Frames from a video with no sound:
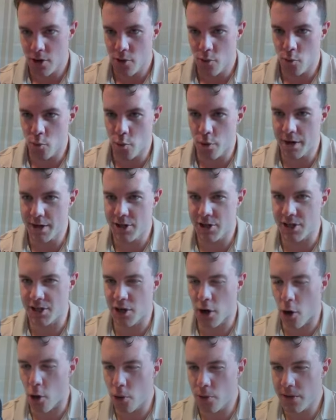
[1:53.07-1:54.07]
which is
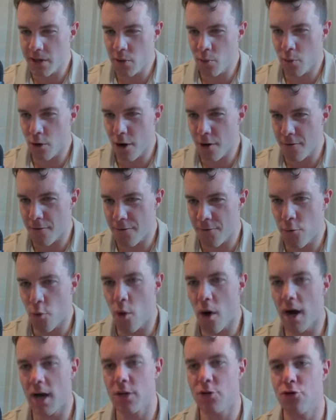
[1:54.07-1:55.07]
only worth
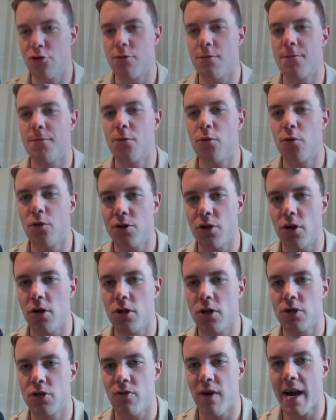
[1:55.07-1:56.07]
four hundred and four
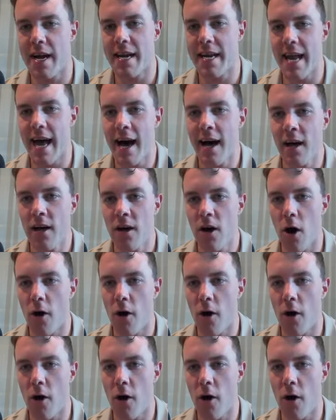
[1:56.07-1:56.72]
dollars right now.